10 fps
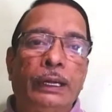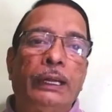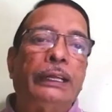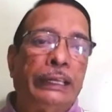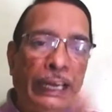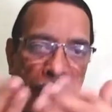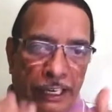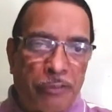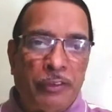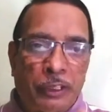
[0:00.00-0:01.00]
Later,
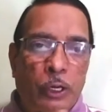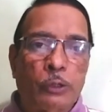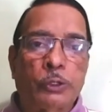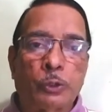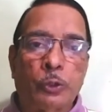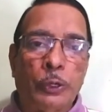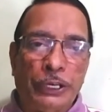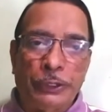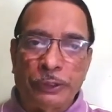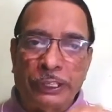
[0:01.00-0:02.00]
we will also go
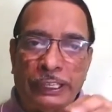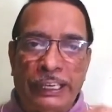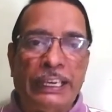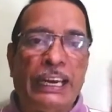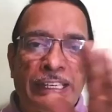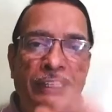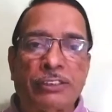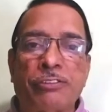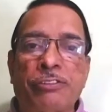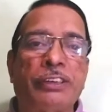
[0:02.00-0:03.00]
into the details
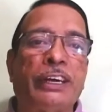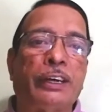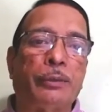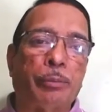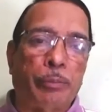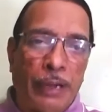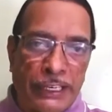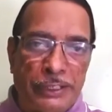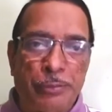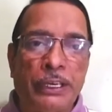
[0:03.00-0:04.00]
of
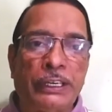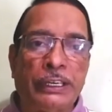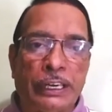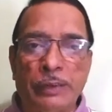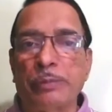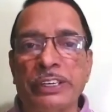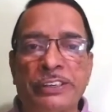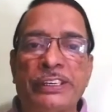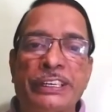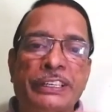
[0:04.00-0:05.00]
management,
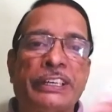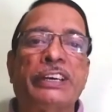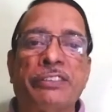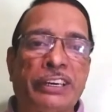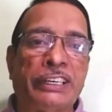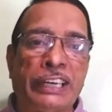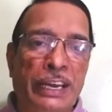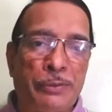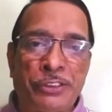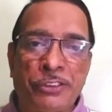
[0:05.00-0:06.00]
administration, different
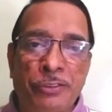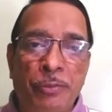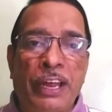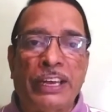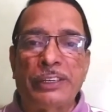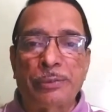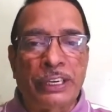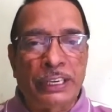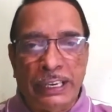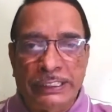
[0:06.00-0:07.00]
types of
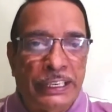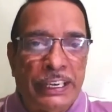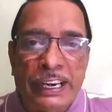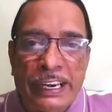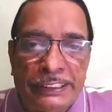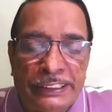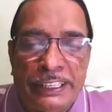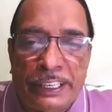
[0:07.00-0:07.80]
management, etc. etc.